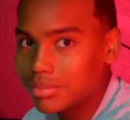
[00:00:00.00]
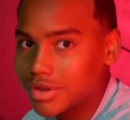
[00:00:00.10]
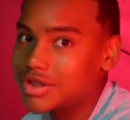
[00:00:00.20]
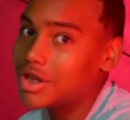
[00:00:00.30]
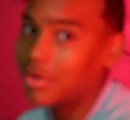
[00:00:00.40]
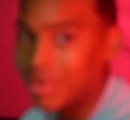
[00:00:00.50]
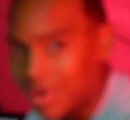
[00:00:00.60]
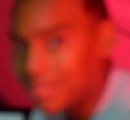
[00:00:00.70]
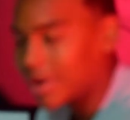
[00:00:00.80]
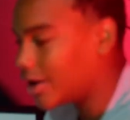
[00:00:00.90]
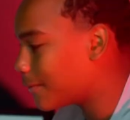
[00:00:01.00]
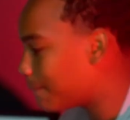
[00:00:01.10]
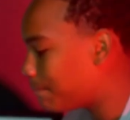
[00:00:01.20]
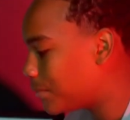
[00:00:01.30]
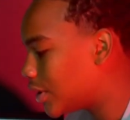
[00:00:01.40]
because they're running back.
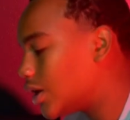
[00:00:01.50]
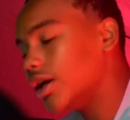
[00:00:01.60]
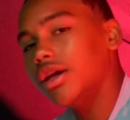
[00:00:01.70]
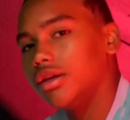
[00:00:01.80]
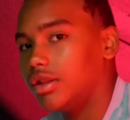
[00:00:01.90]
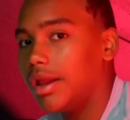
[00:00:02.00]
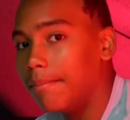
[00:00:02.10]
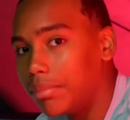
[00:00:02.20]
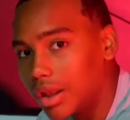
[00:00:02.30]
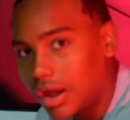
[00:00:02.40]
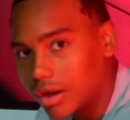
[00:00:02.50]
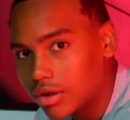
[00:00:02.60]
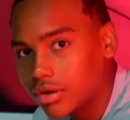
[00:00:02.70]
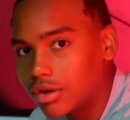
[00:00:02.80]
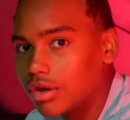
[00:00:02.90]
They block